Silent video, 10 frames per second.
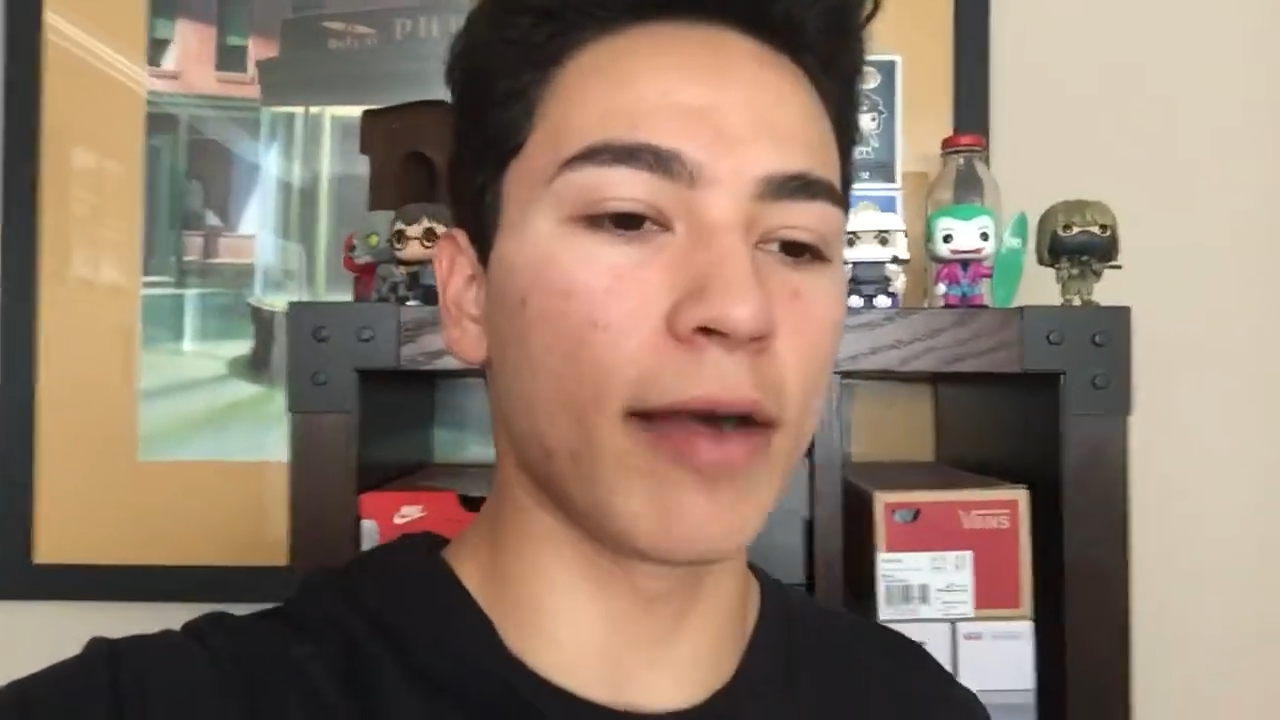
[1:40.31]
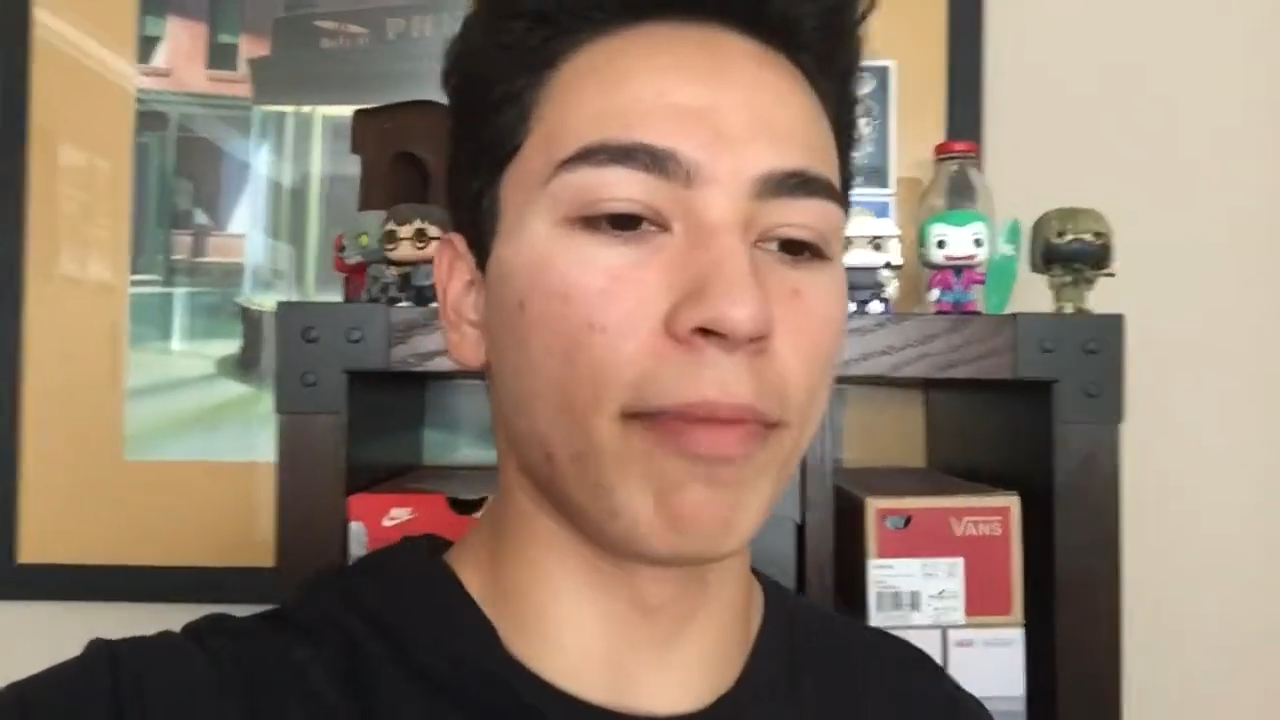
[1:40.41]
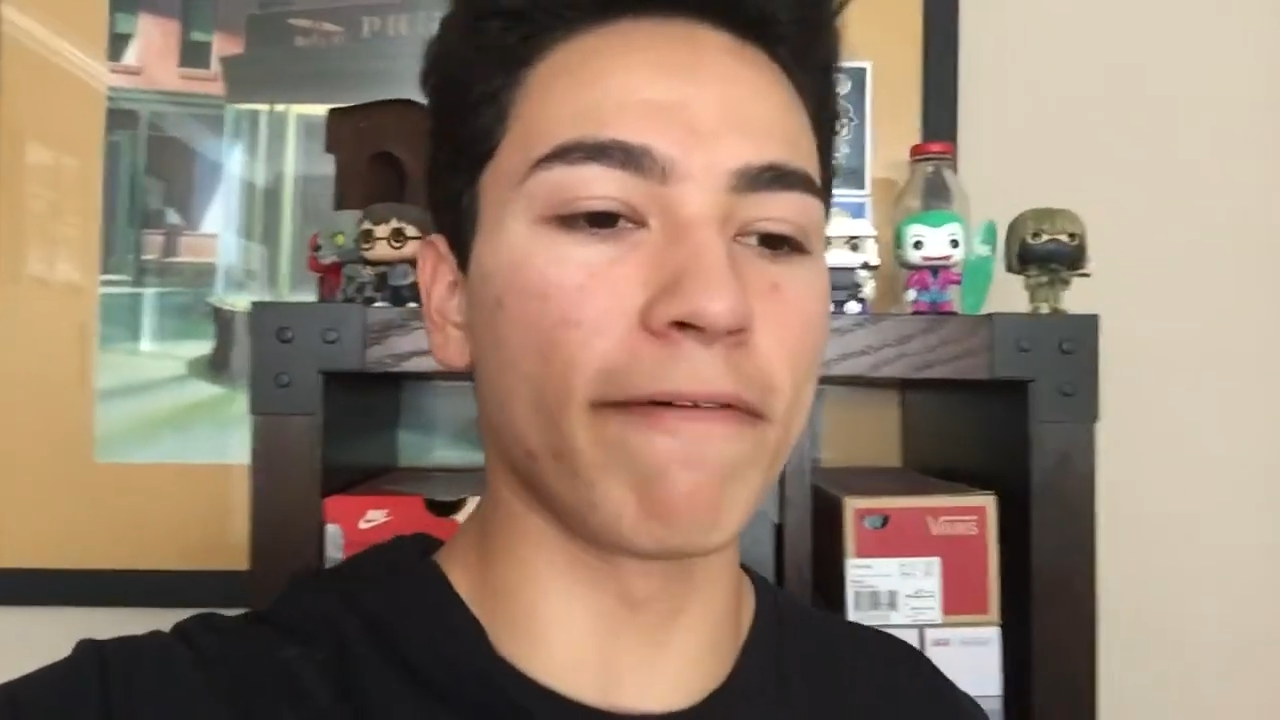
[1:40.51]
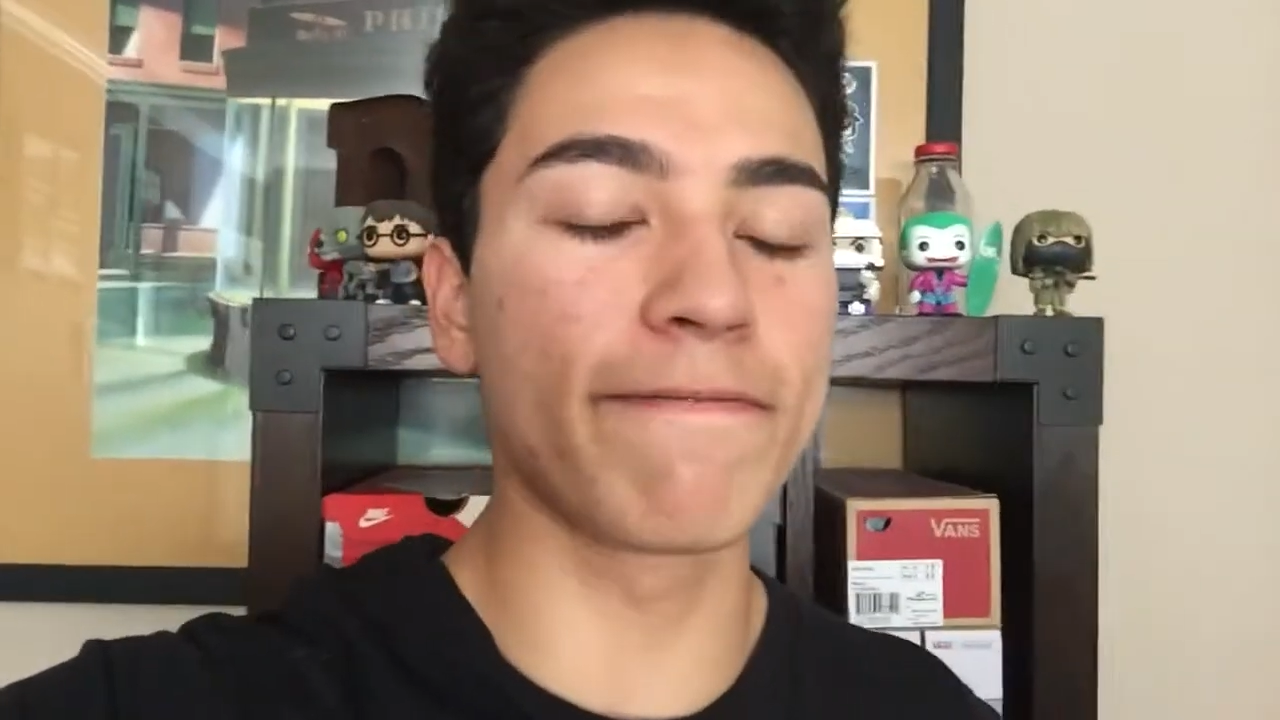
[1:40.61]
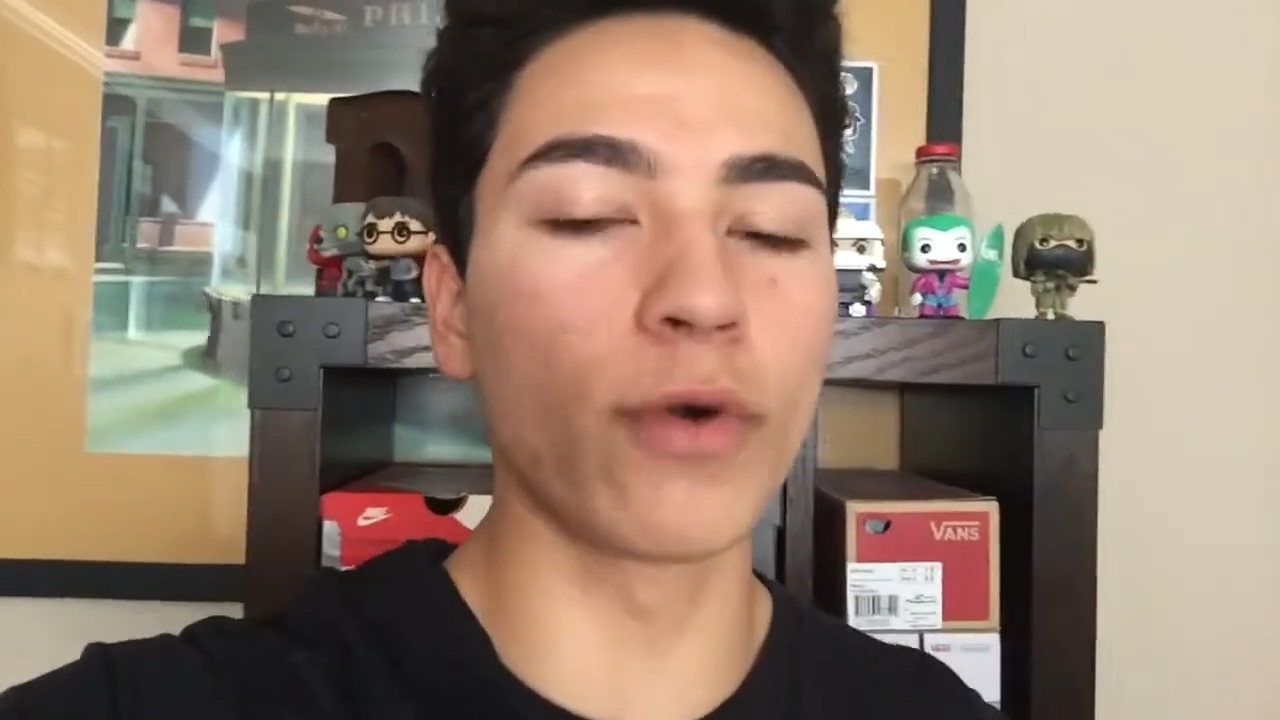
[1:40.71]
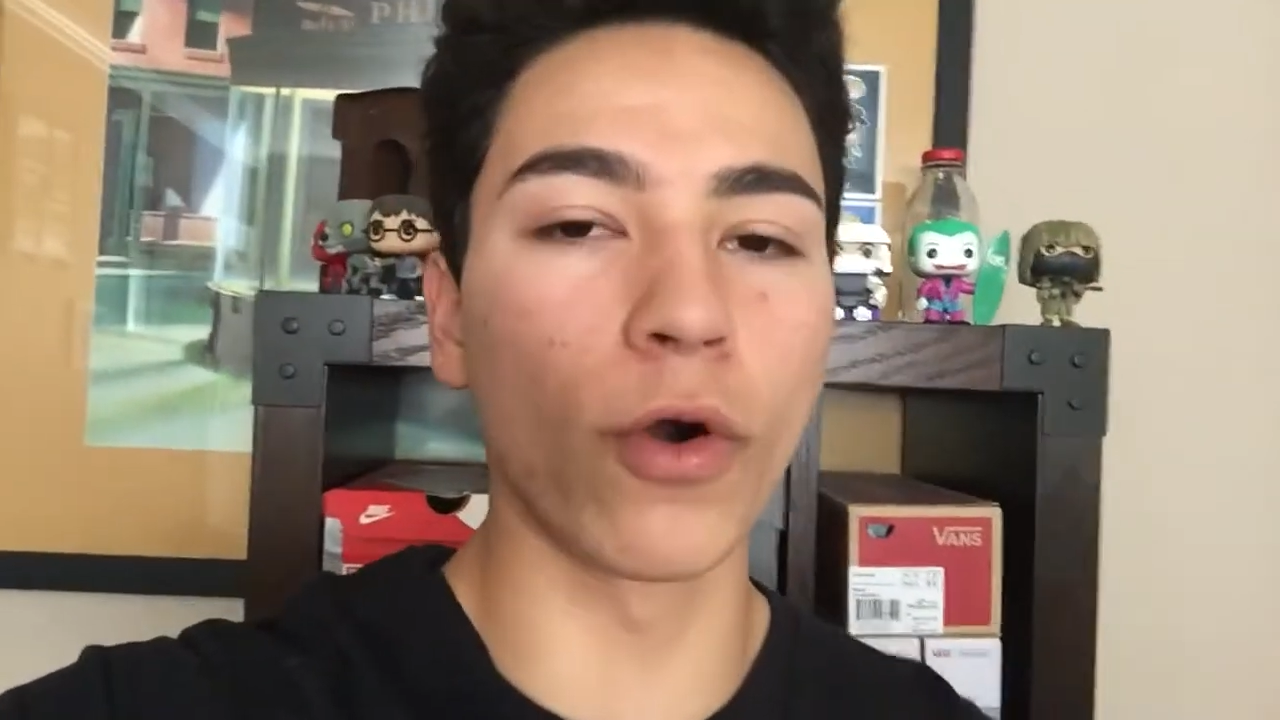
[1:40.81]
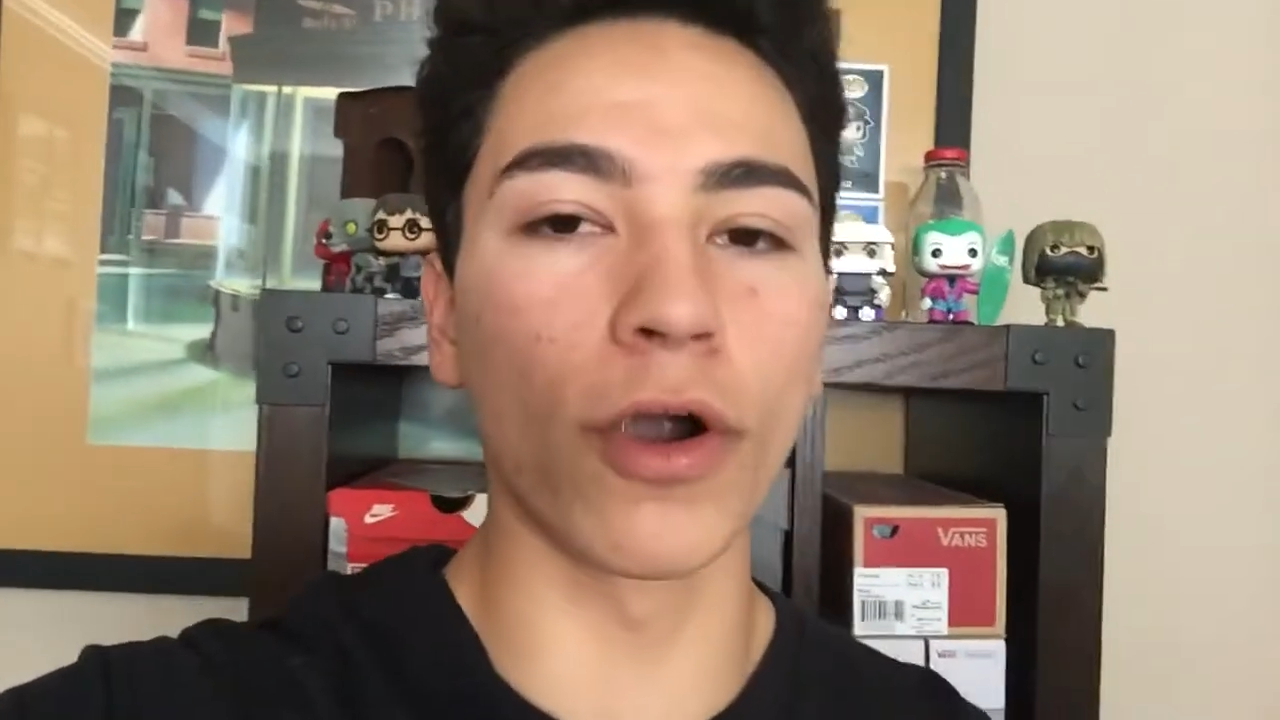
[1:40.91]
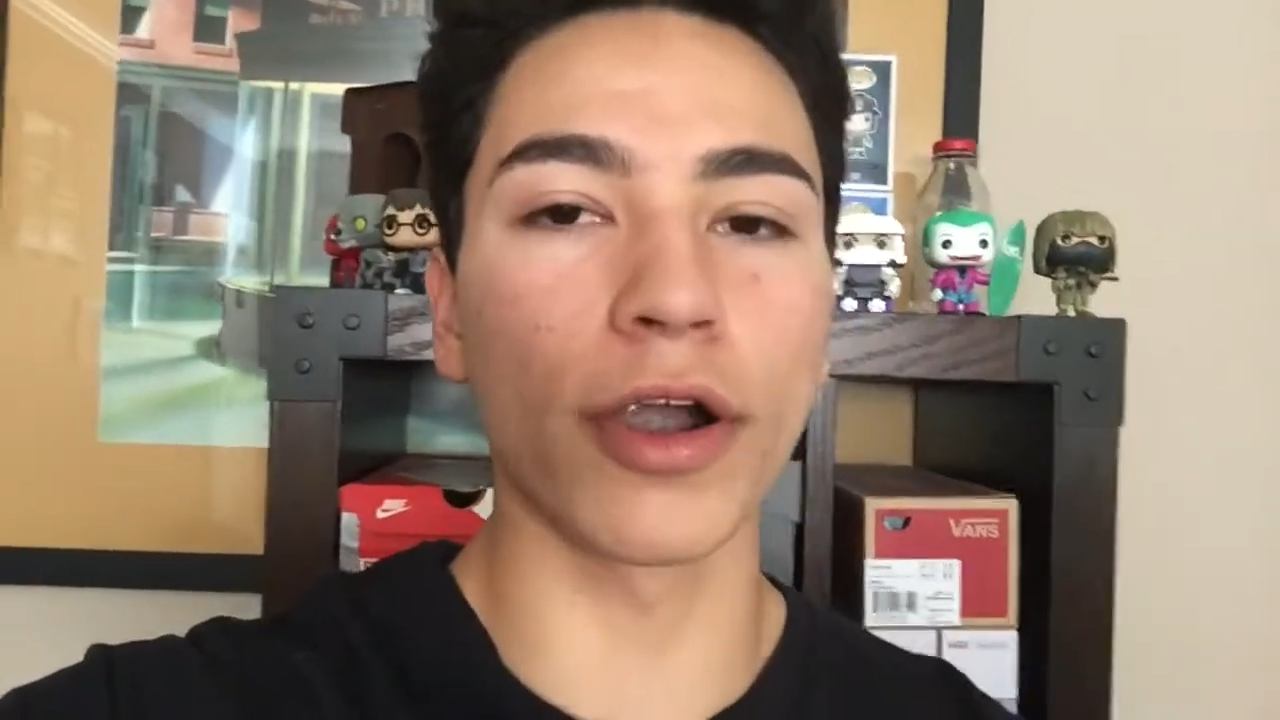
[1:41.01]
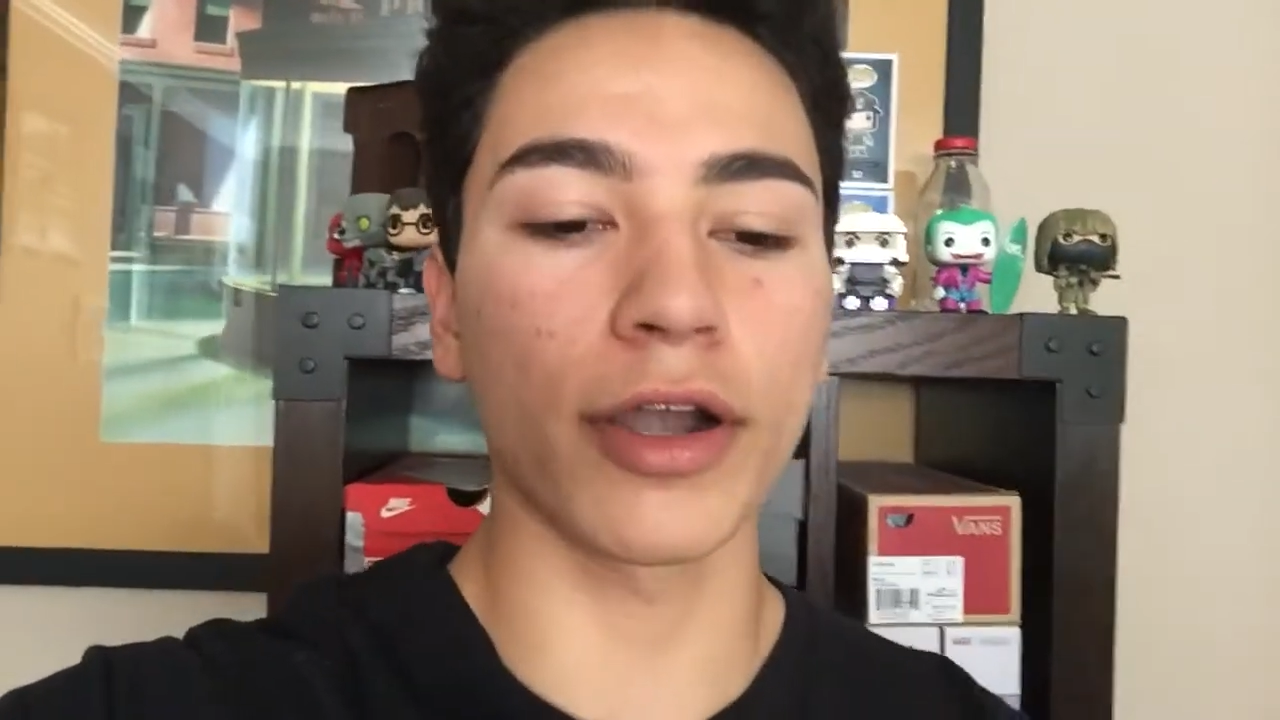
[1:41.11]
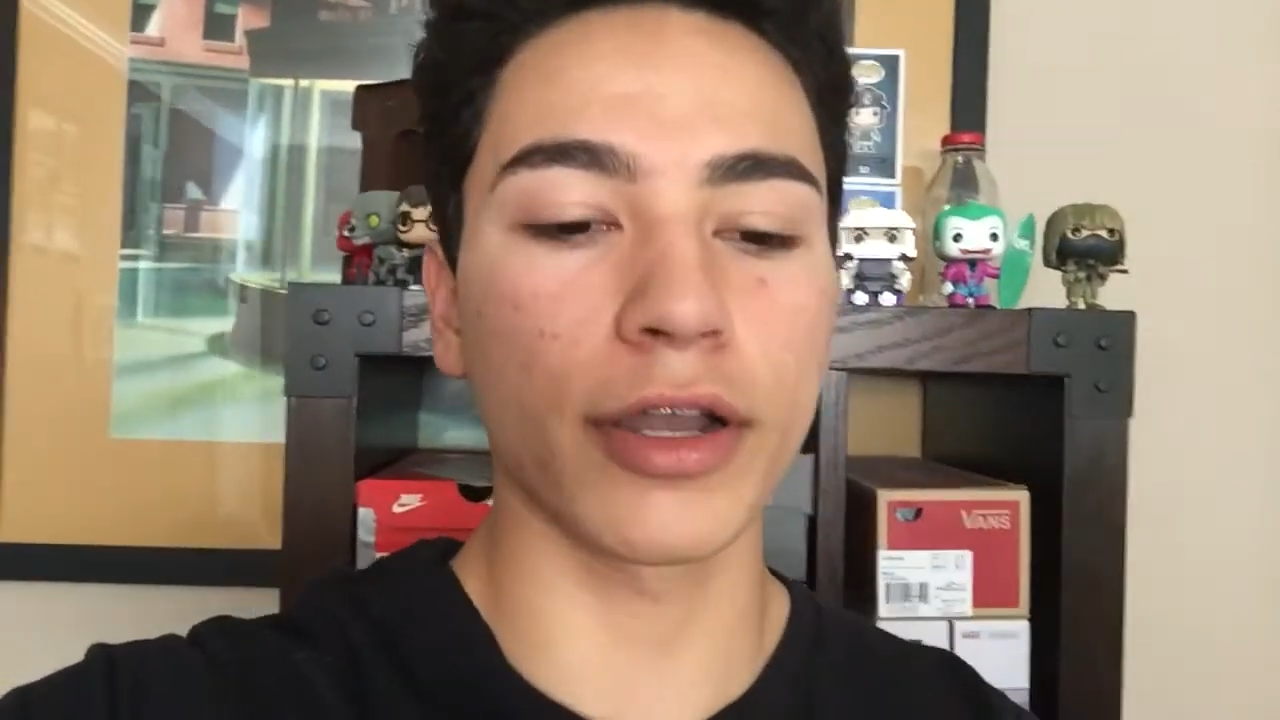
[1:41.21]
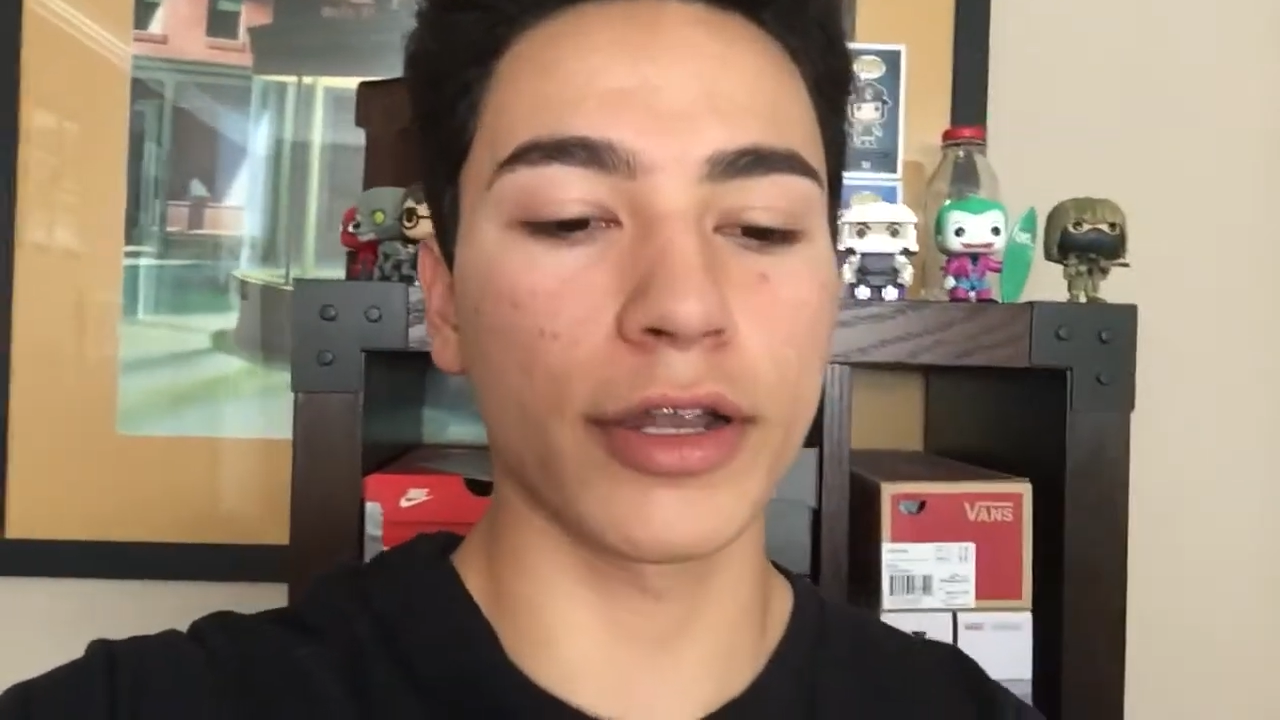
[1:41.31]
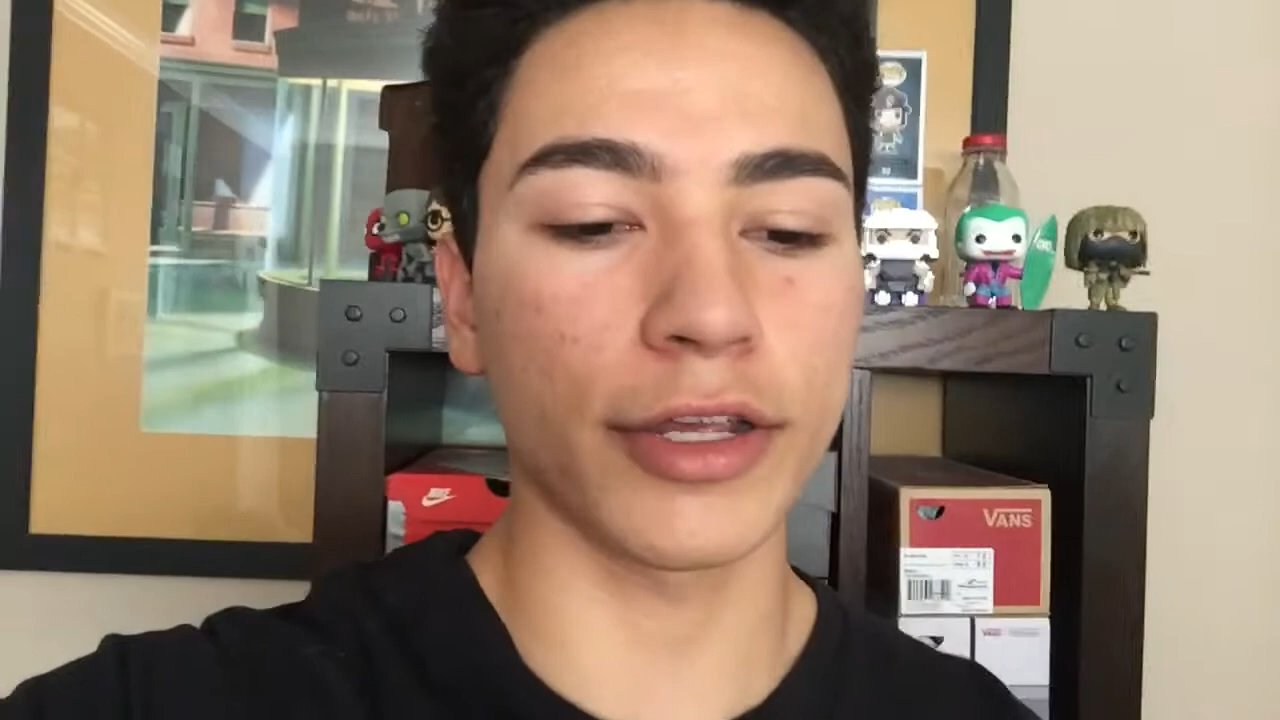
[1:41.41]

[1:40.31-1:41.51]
before